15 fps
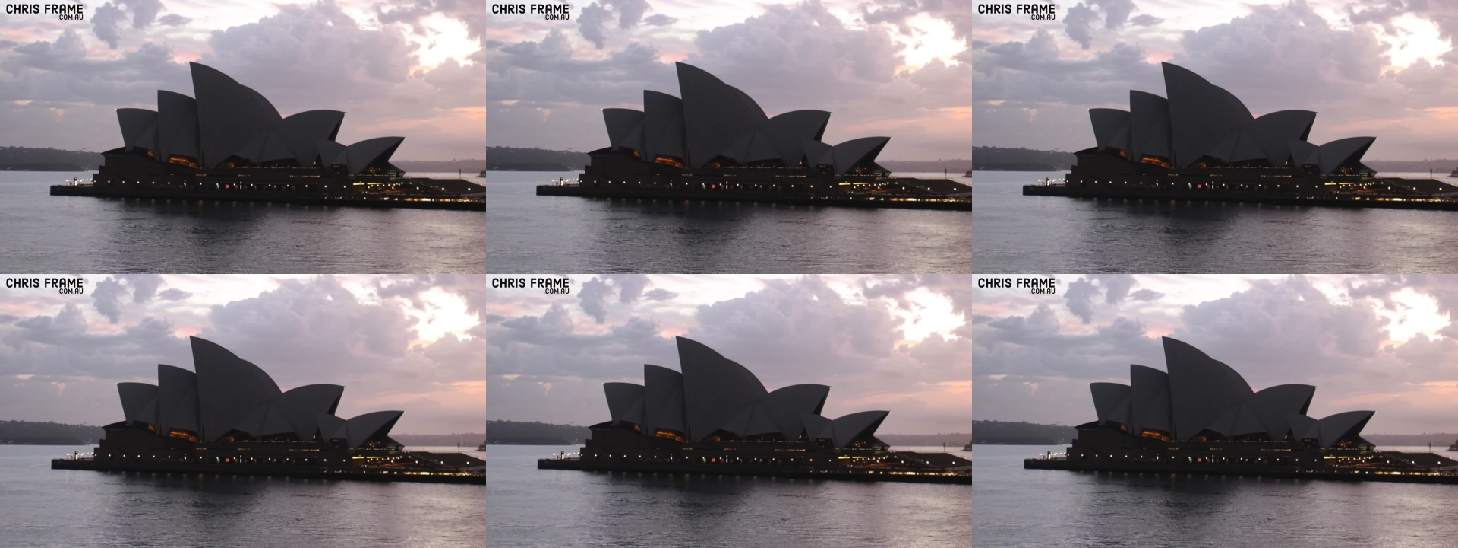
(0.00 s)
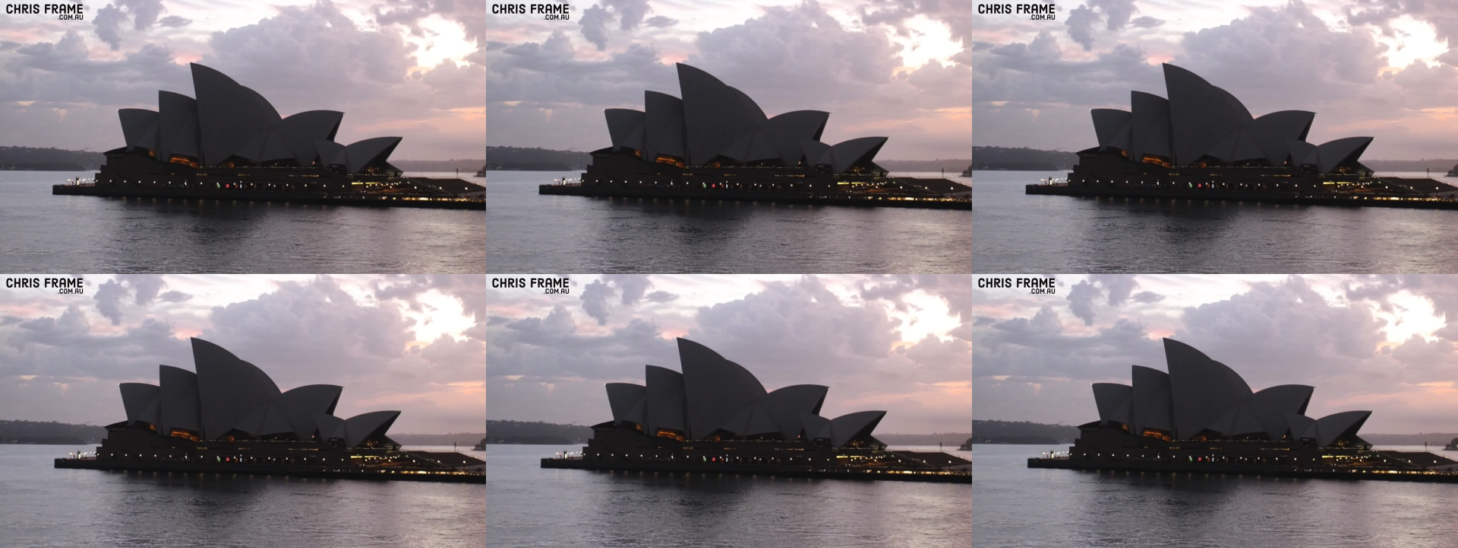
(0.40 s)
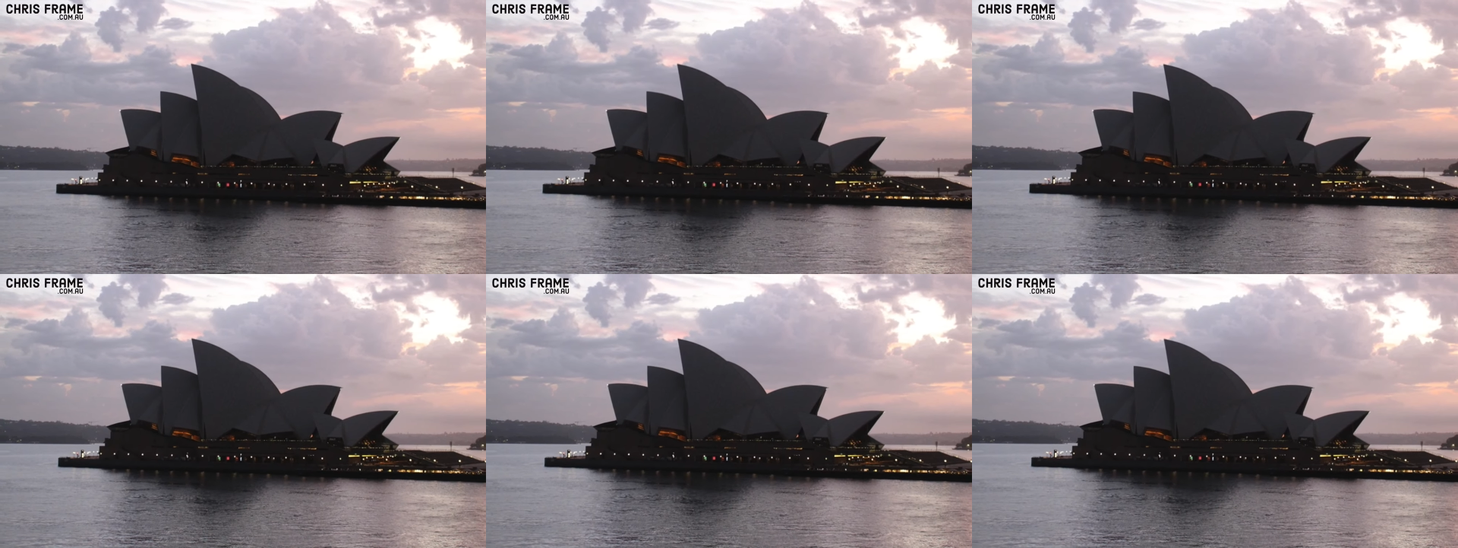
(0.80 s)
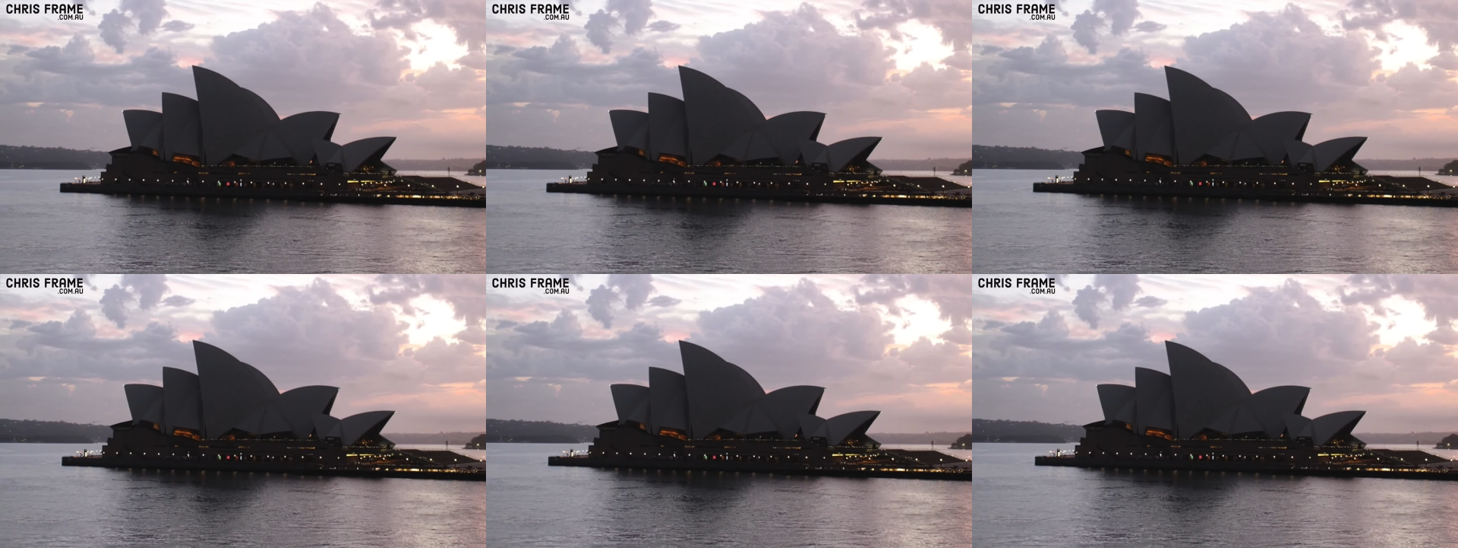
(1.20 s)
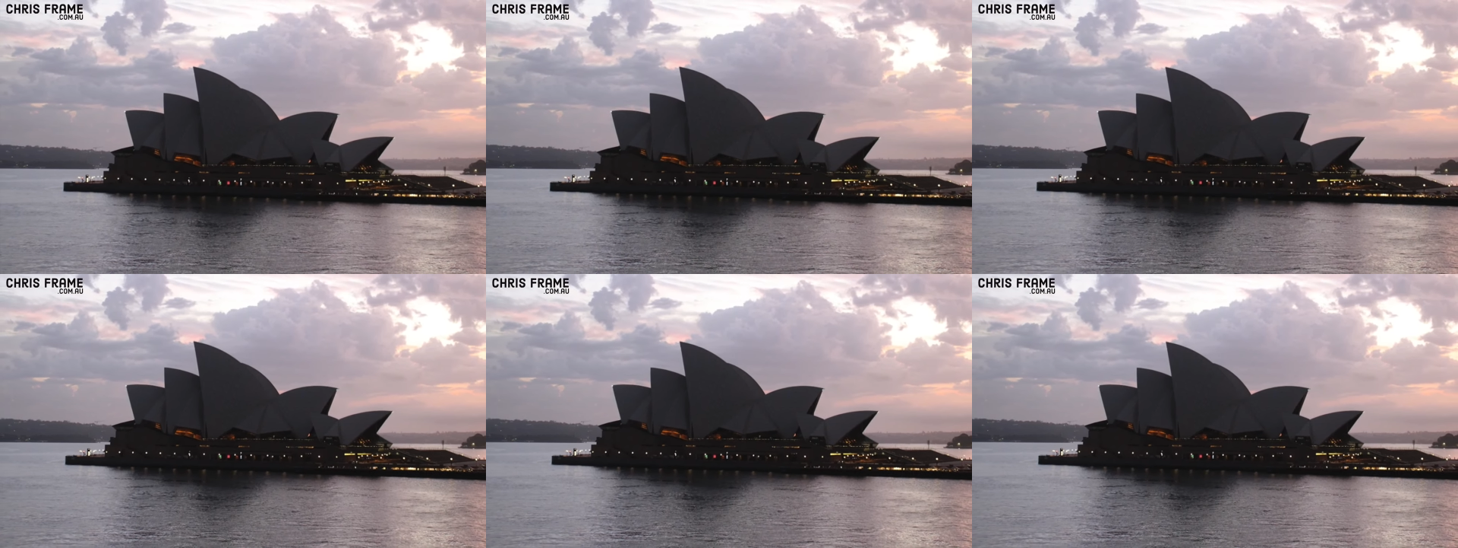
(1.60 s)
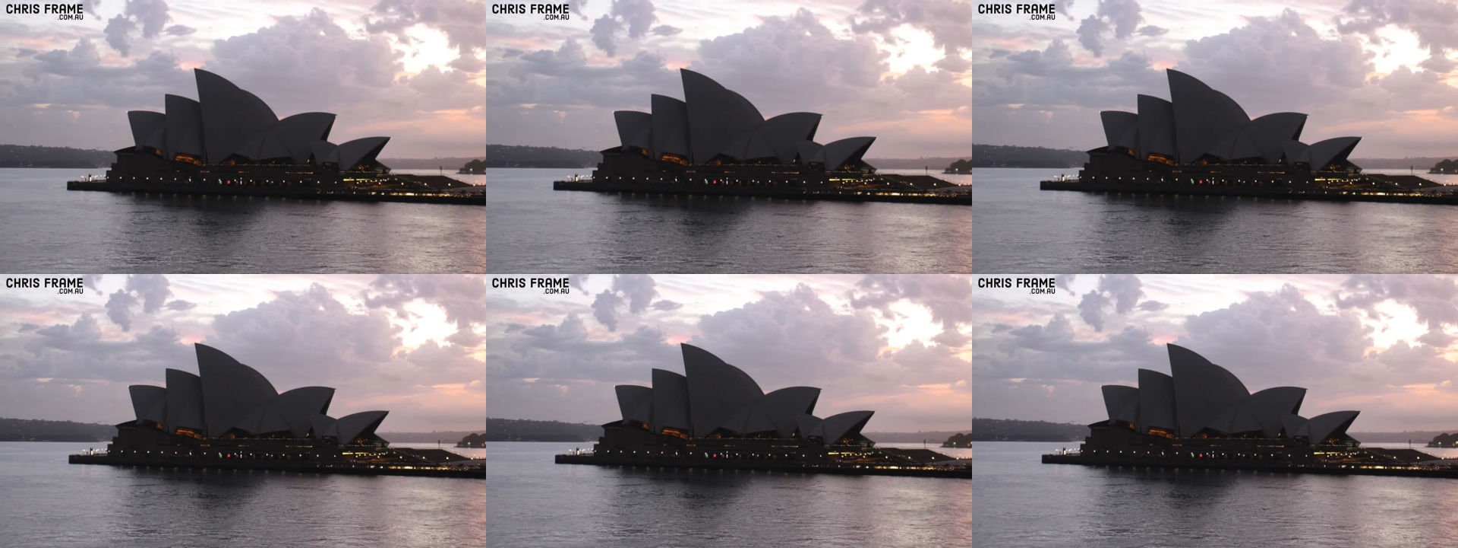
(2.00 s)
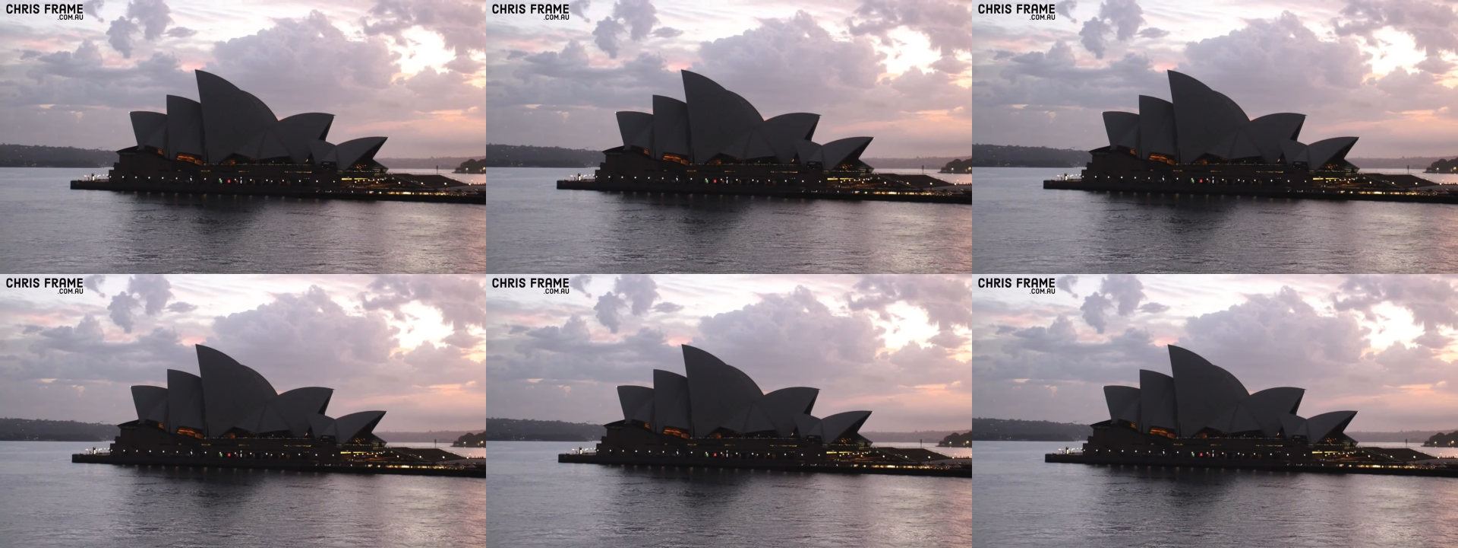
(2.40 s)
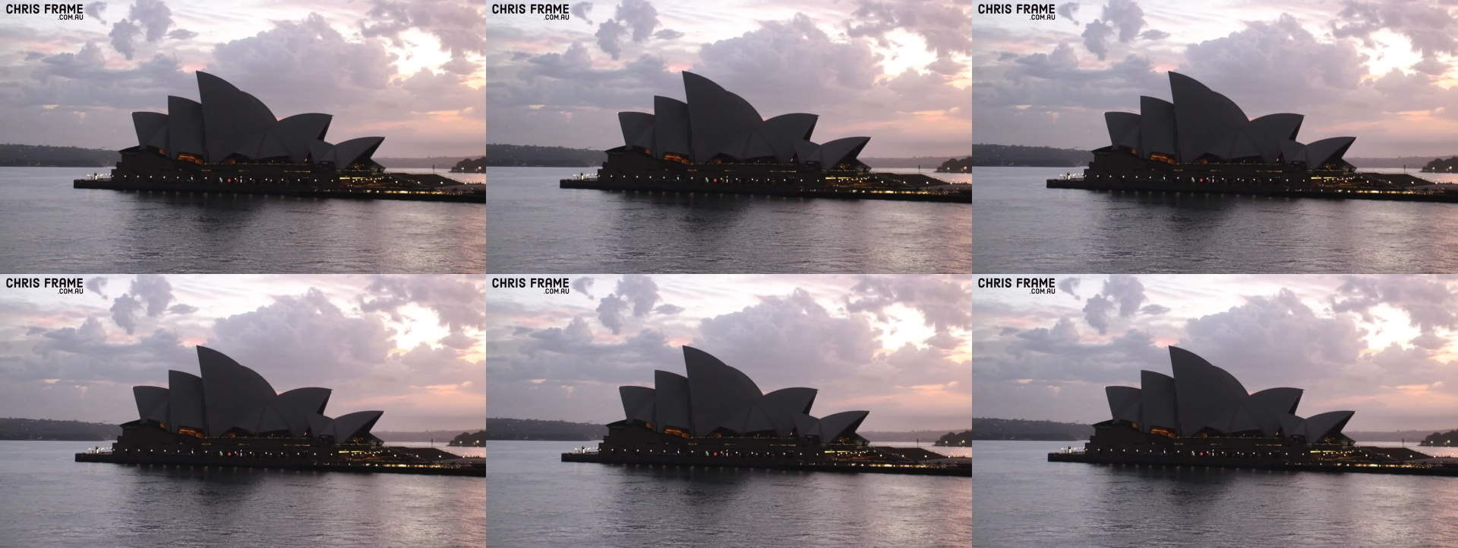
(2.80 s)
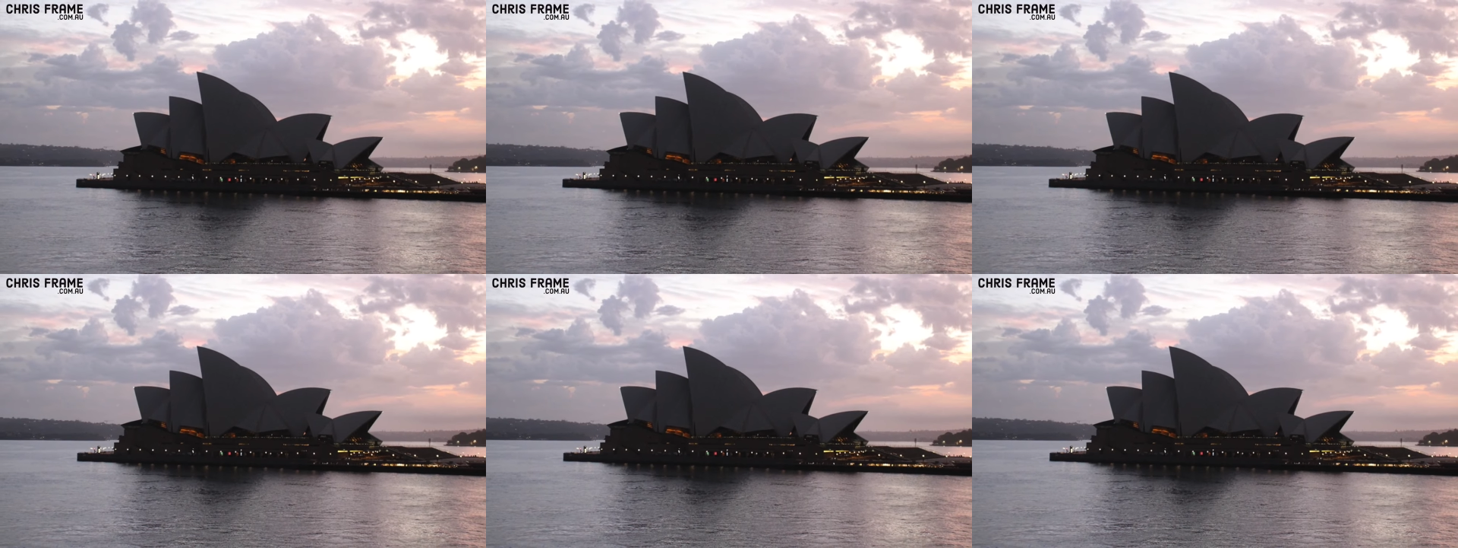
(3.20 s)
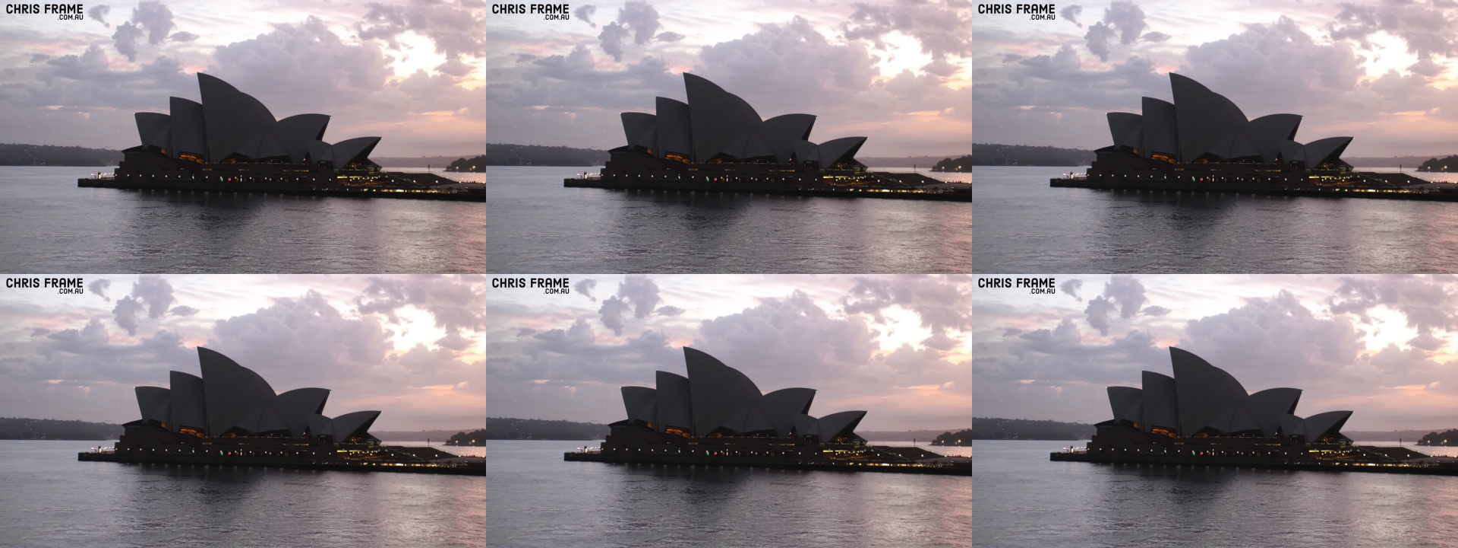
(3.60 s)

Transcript: No face is visible, so there are no lips to read.